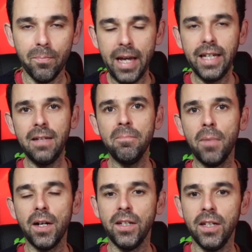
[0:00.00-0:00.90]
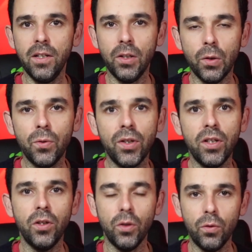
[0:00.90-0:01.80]
making money
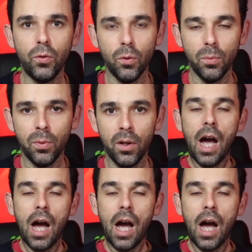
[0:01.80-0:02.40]
using YouTube.